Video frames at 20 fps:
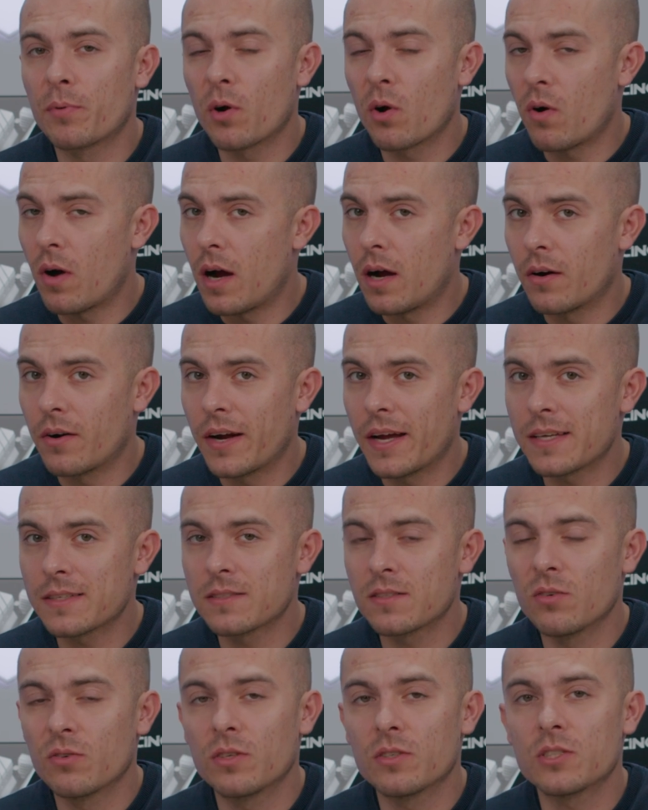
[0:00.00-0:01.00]
Pro
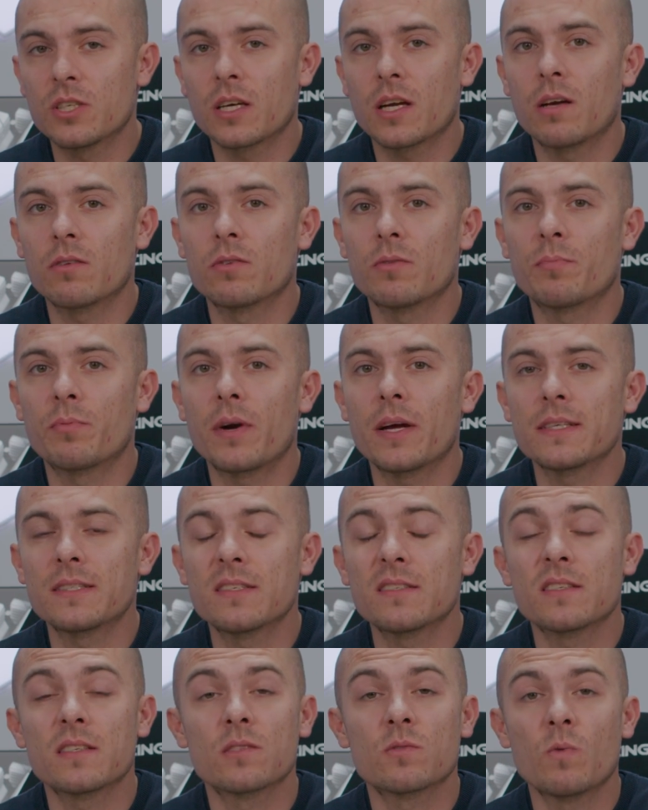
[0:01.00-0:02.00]
RS, so you can check out the
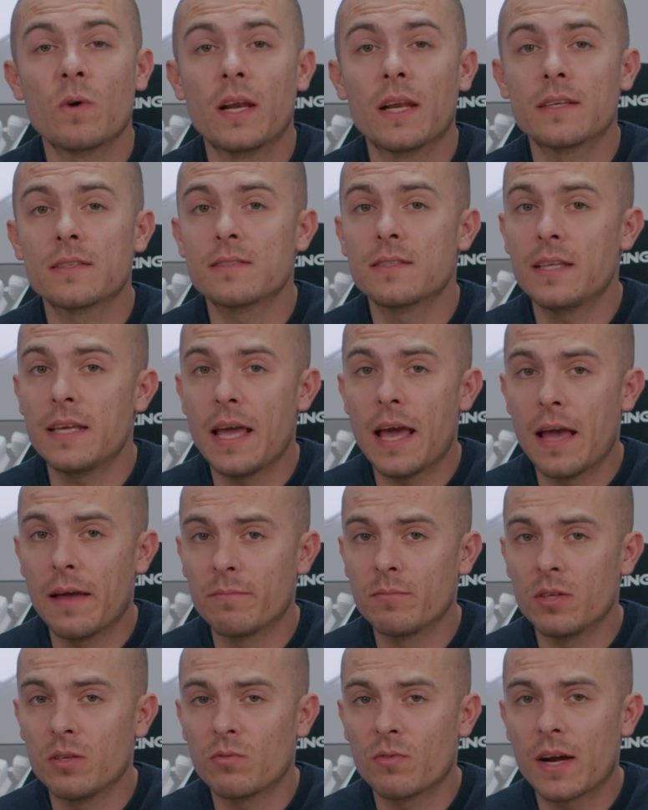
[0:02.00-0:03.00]
prices, as well as the
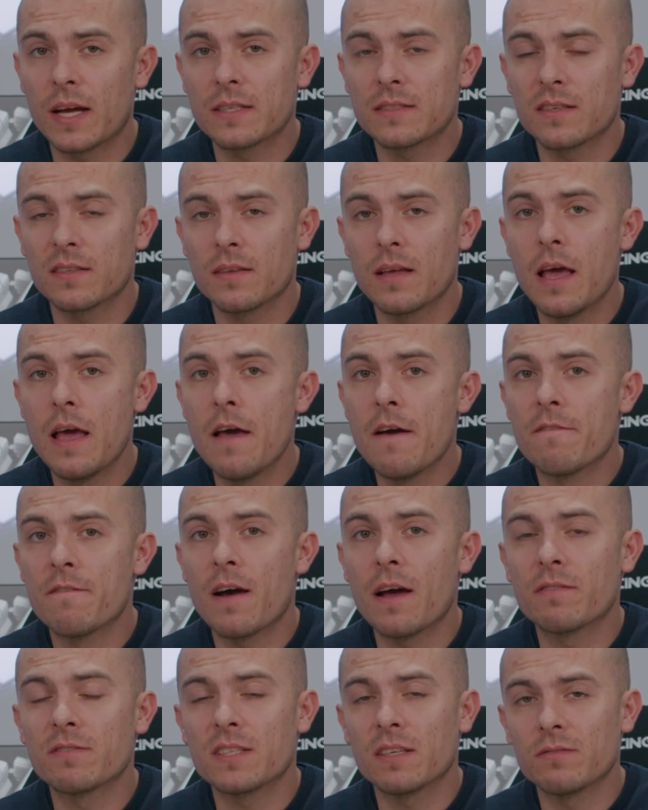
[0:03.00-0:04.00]
AMD Ryzen
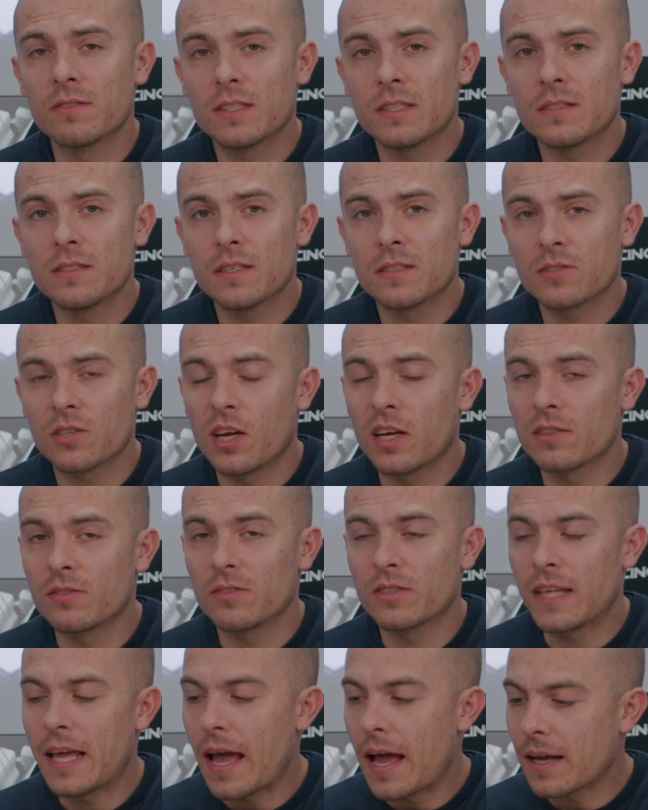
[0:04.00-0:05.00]
5
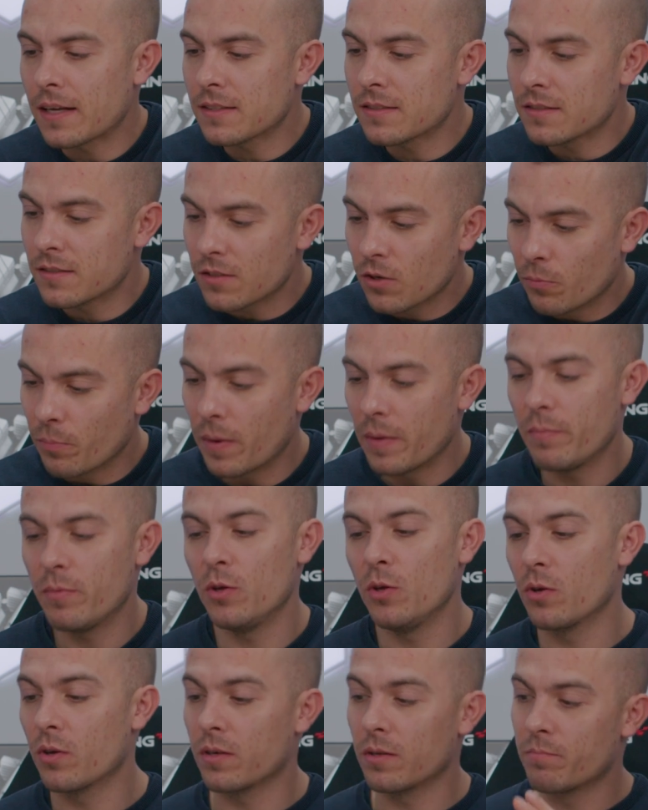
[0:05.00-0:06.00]
7600X, so maybe
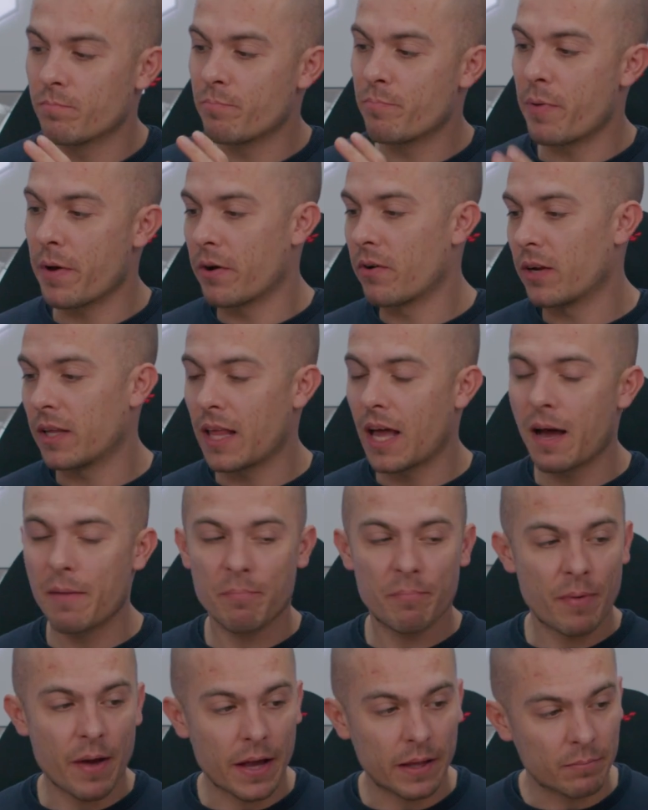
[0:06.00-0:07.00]
you could pair it
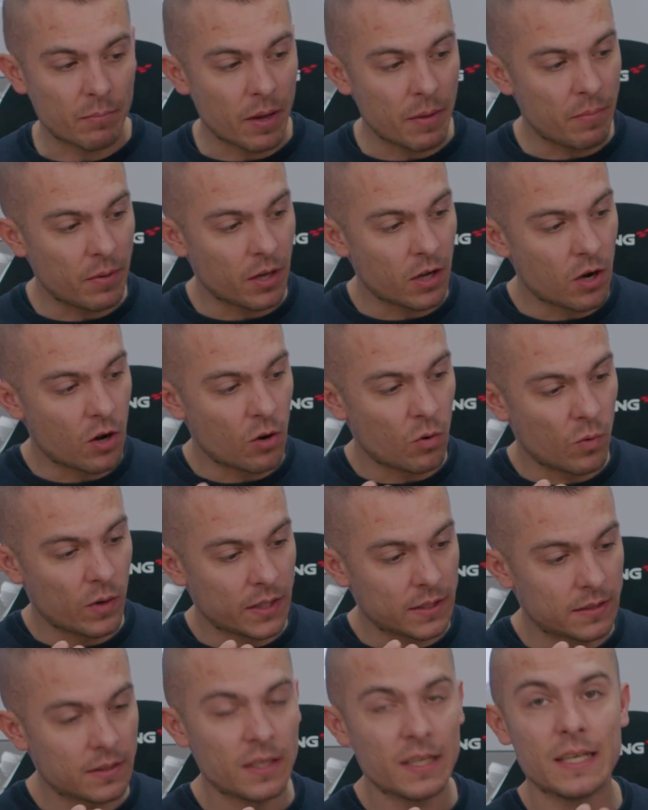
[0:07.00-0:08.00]
up and maybe go
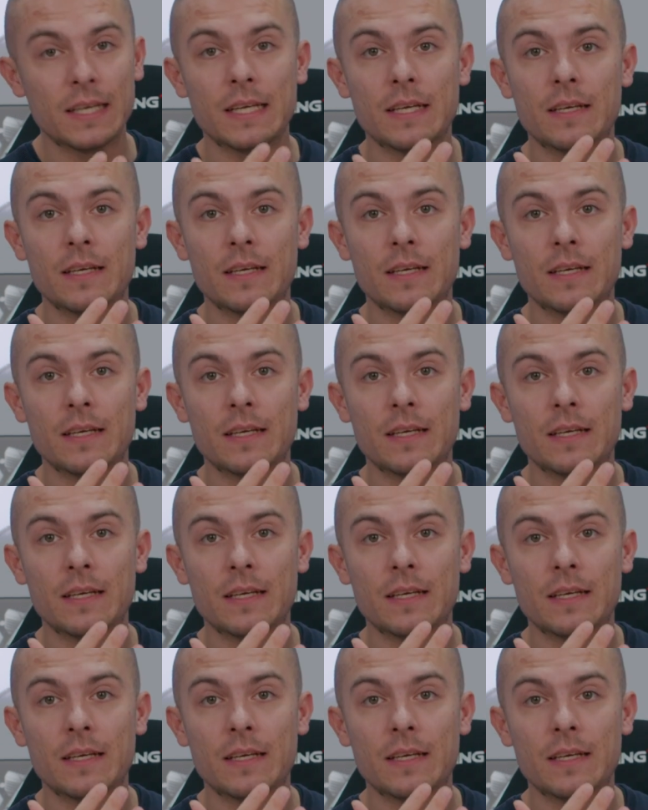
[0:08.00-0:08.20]
with